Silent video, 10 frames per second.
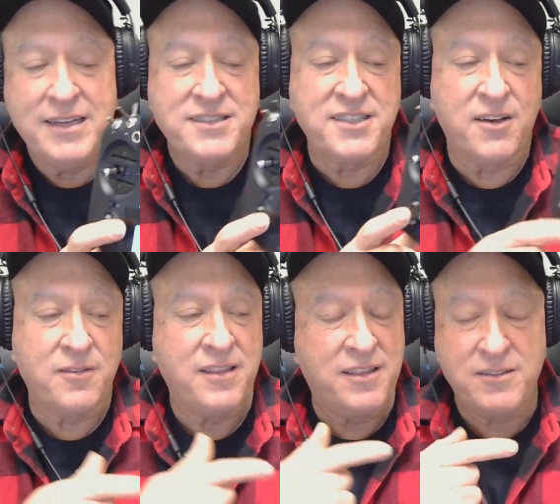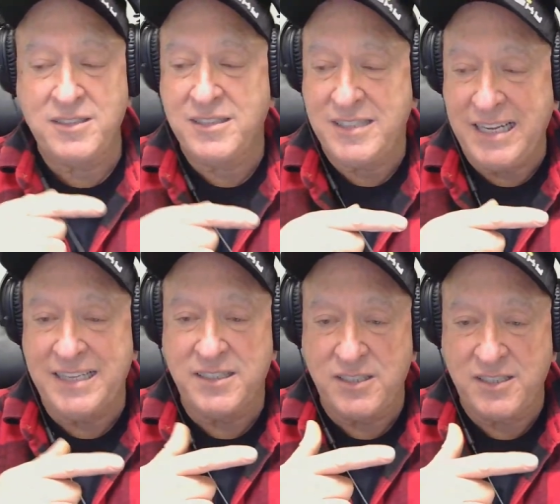So this
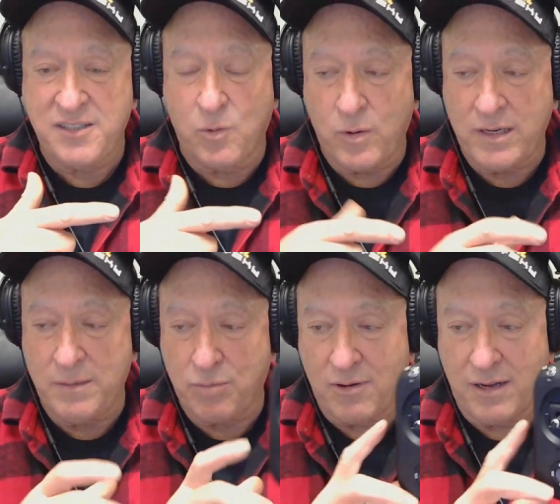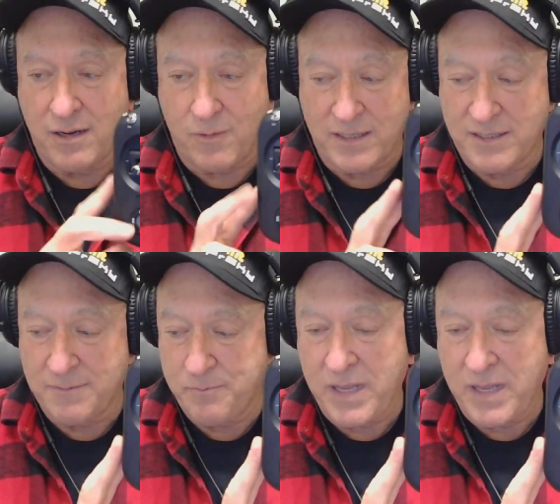is still work in progress.